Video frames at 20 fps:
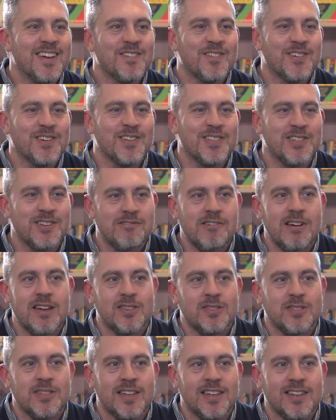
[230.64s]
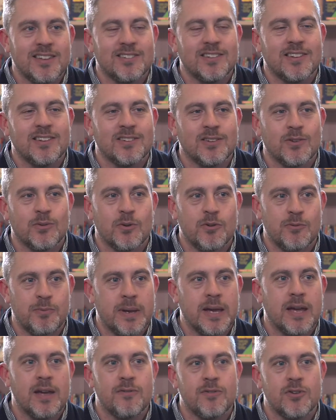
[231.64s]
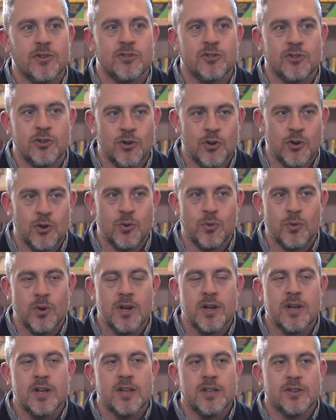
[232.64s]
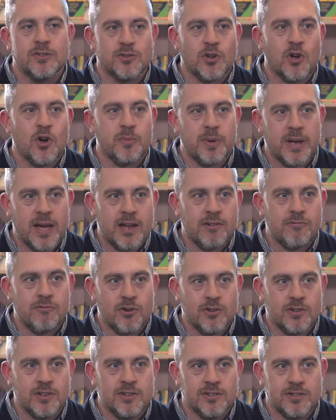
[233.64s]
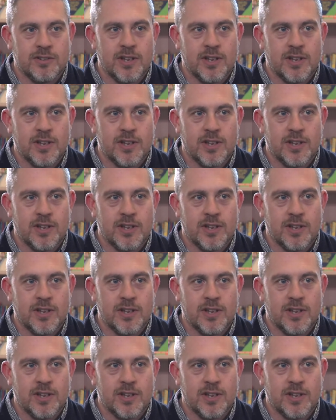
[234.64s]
One of the great things is that we've been given 2 StartB handwriting